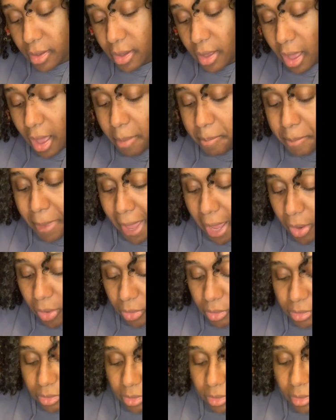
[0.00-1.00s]

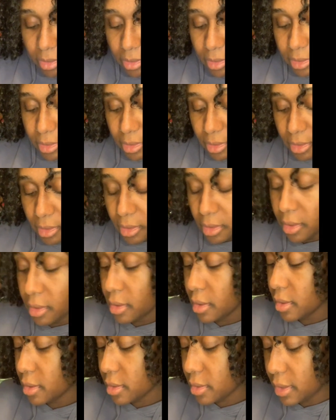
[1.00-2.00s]
amount
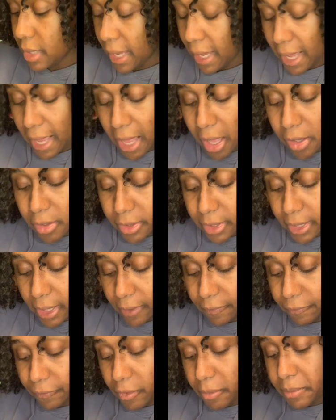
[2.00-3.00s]
that I'll
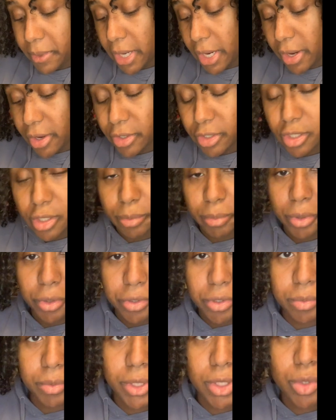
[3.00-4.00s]
get from here, it's
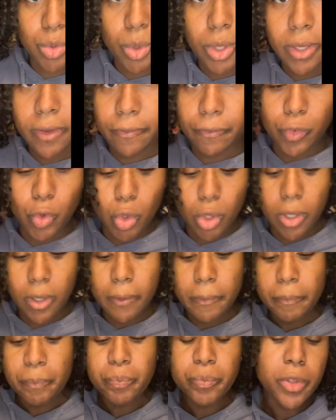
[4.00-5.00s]
supposed to be
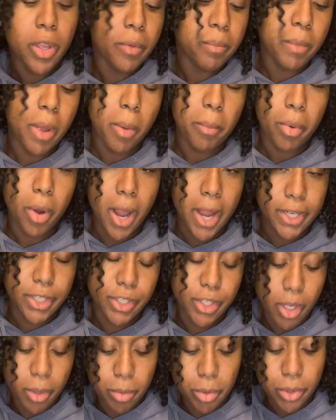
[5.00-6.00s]
24. Remember, I
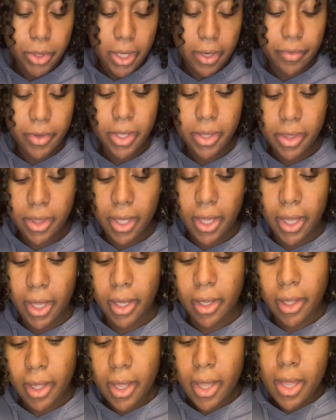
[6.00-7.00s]
doubled
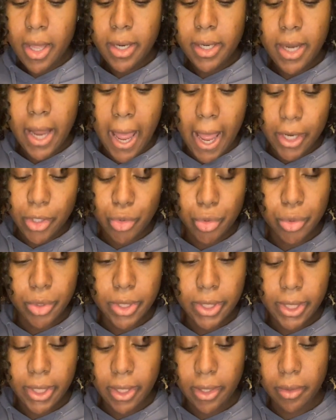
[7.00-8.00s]
everything.
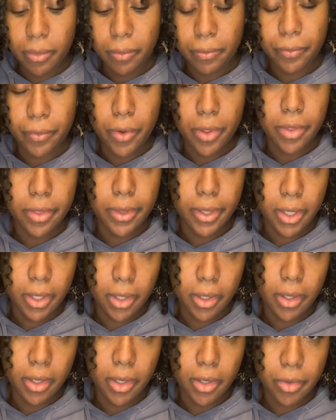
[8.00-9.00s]
Naturally, for
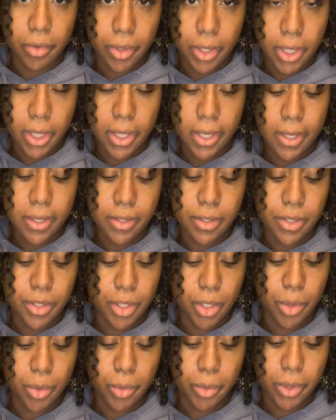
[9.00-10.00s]
the ingredients,
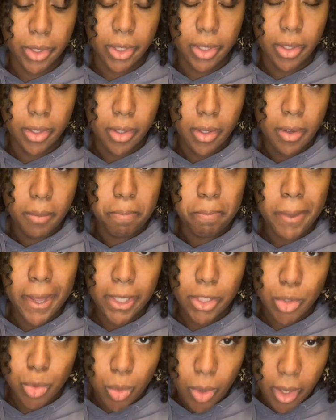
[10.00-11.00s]
you would
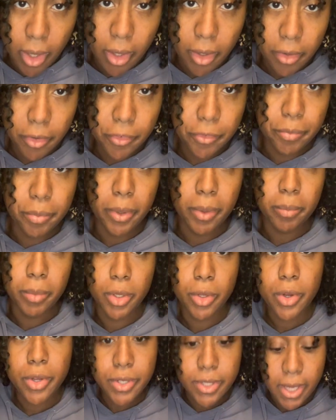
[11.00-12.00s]
make 12, but
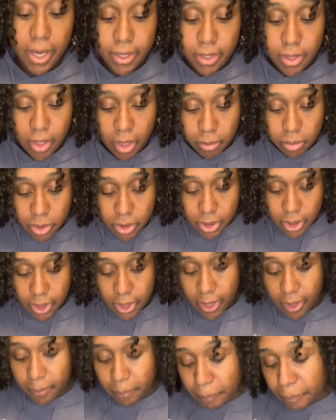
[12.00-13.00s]
because I doubled it
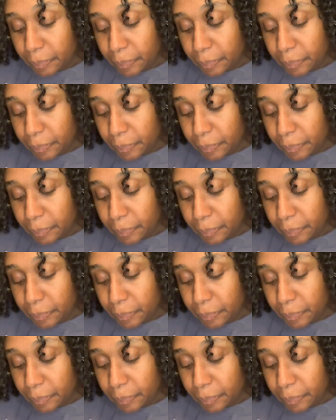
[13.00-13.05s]
up,